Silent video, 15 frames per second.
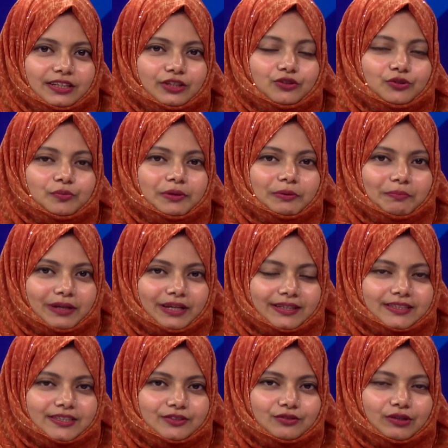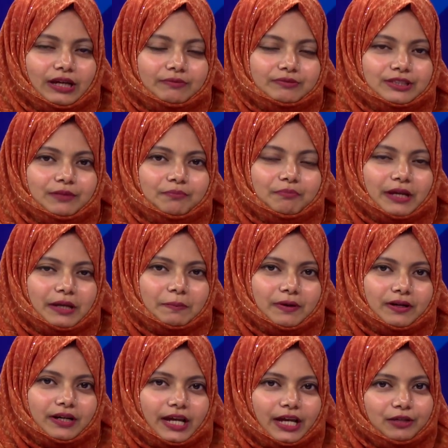it would be best to have some
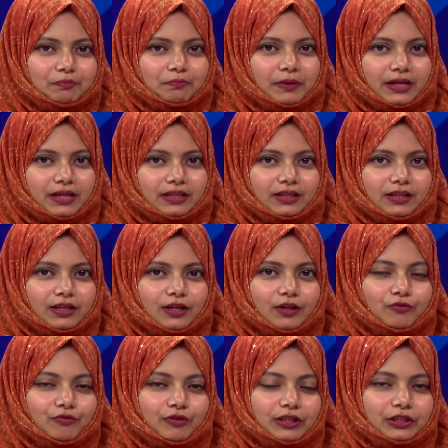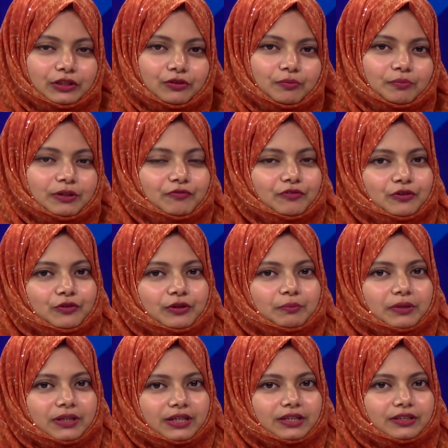paper and pen with you before we
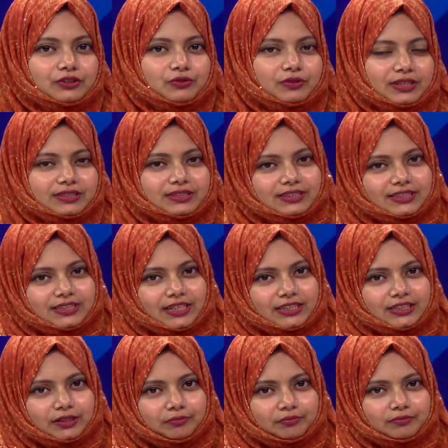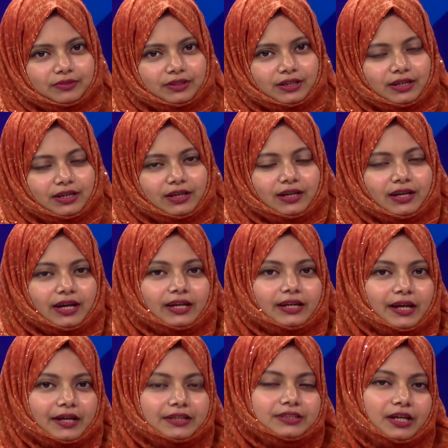begin today's discussion. And
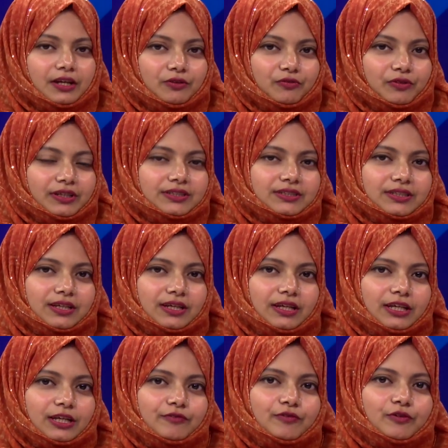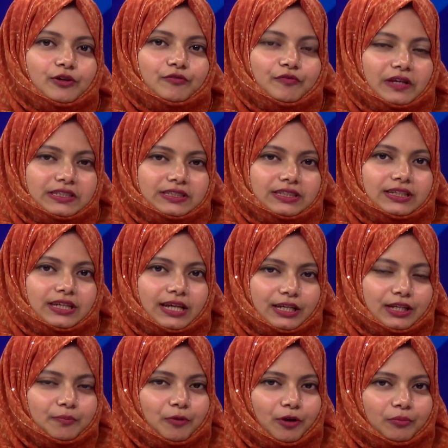as always, if you are facing
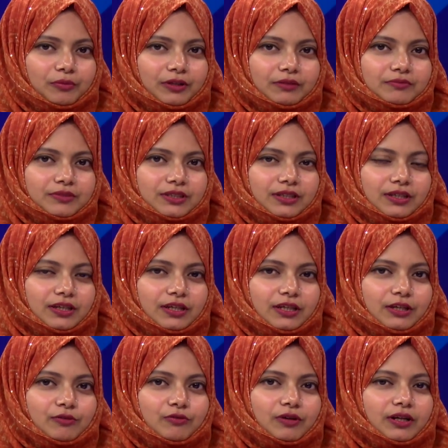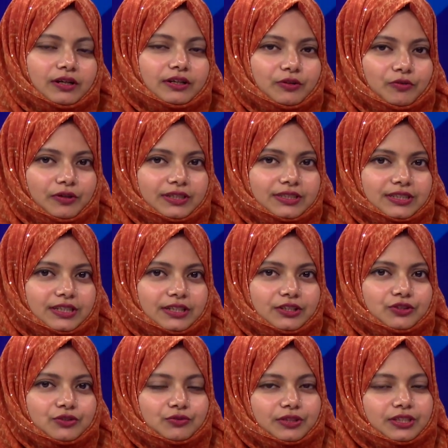any problems, you are requested
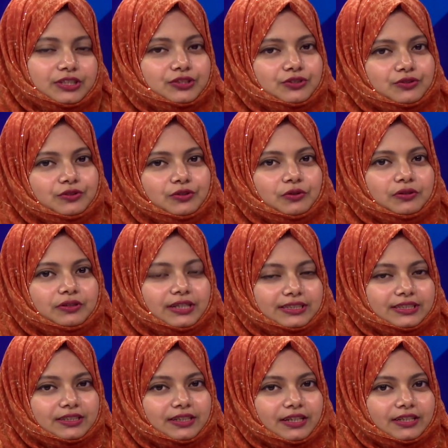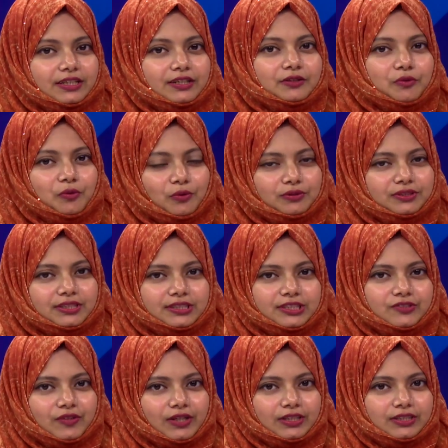to reach to your designated course
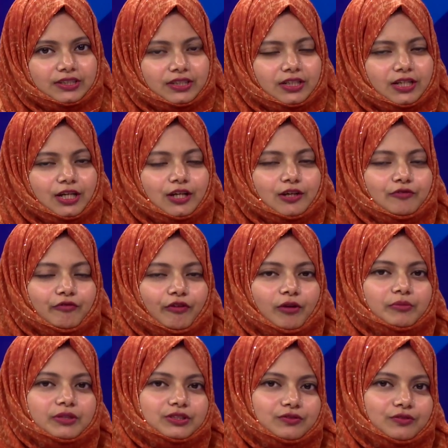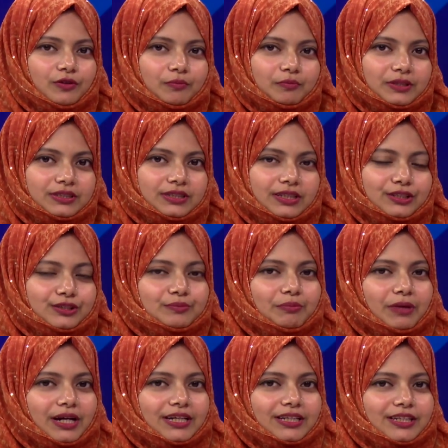instructor from School of Business,
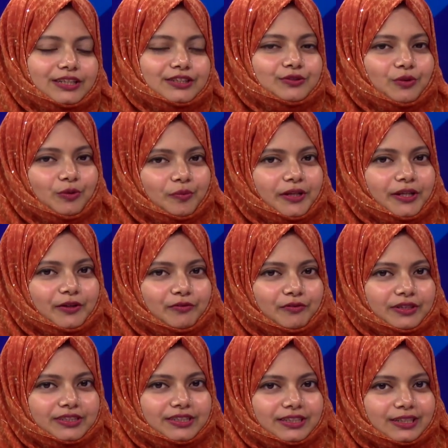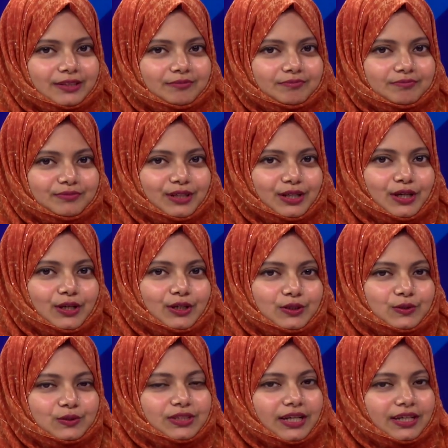Bangladesh Open University.
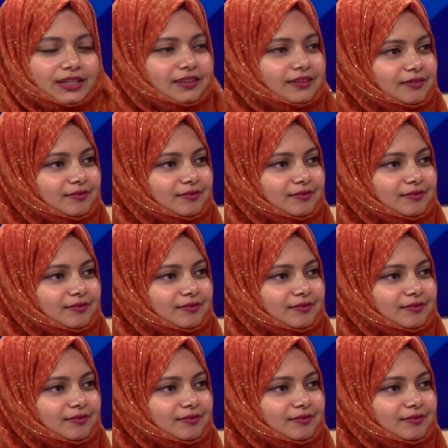So, Shagin,